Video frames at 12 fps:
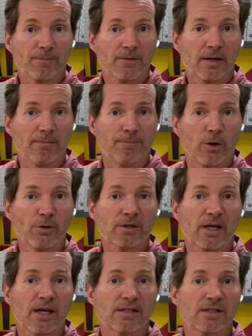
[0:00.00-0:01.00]
In both
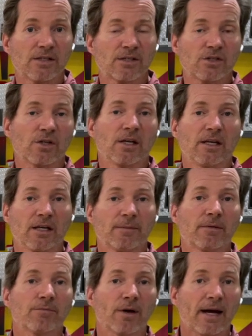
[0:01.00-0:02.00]
cases, you can get them
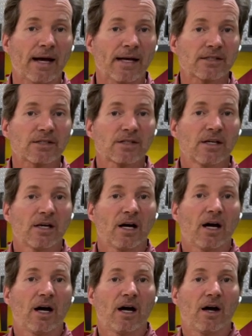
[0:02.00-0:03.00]
in brass
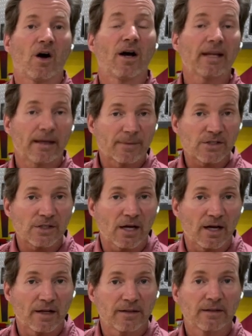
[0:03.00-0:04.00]
on
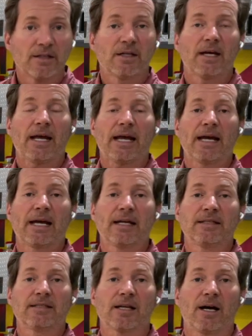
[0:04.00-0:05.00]
Amazon,
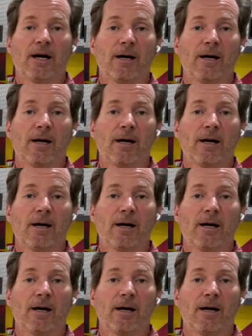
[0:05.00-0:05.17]
and